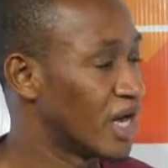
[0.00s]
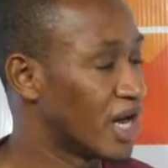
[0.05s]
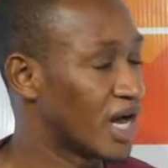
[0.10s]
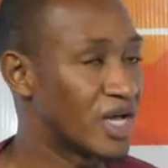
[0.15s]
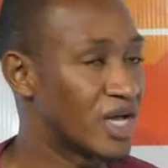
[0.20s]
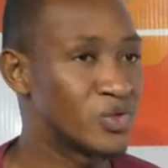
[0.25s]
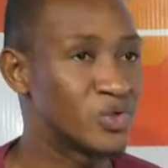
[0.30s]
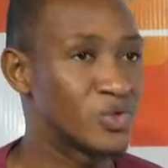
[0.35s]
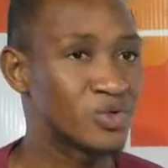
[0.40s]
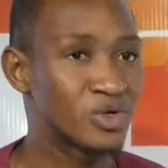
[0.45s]

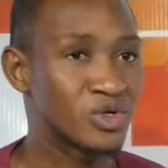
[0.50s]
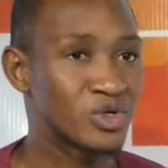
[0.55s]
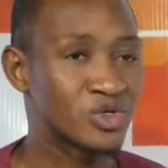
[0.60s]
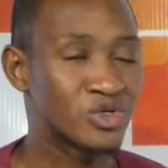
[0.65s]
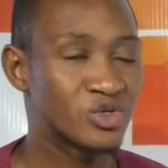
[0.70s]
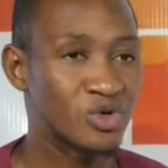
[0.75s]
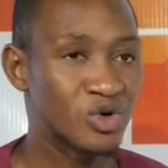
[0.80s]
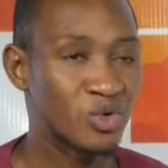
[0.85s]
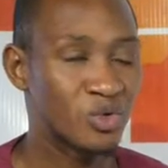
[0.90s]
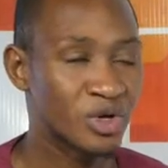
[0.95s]
I do not
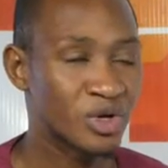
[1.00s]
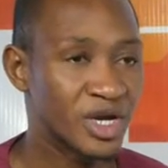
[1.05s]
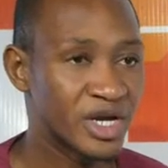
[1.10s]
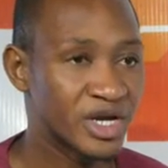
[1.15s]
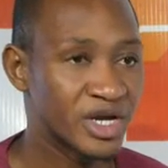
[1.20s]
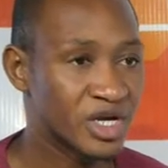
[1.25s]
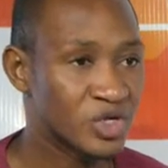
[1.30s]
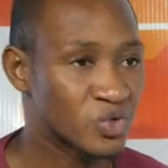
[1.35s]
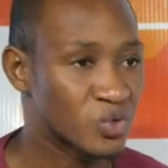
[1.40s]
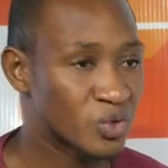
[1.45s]
know whether
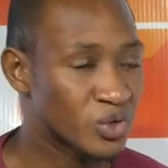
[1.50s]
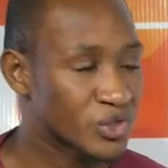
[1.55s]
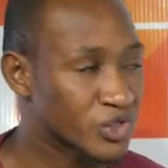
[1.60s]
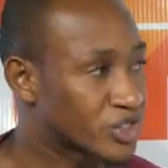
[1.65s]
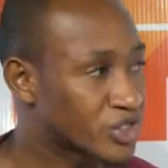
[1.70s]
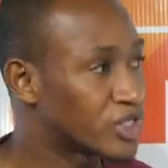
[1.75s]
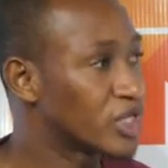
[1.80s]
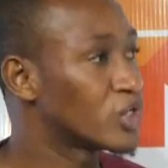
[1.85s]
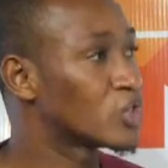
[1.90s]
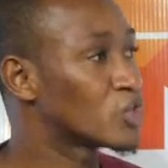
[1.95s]
that was
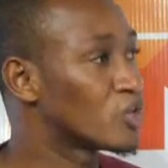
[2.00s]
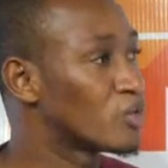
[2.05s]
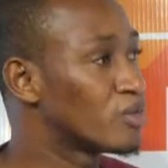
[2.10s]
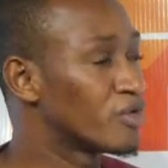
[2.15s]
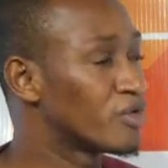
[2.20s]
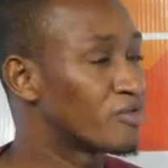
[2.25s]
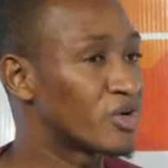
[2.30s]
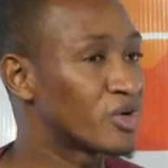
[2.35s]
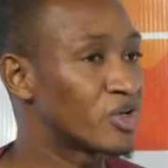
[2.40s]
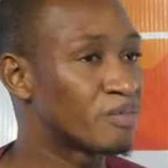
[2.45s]
said to
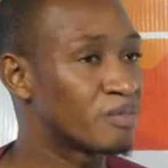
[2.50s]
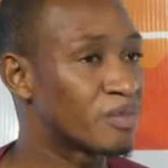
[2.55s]
me for the